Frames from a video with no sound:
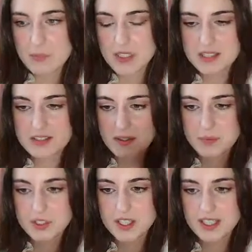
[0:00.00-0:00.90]
But
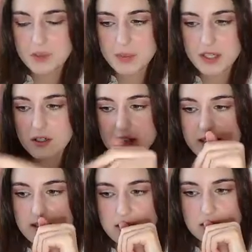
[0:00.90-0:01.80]
um, you can't compare
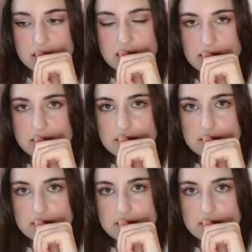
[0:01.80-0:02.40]
art styles.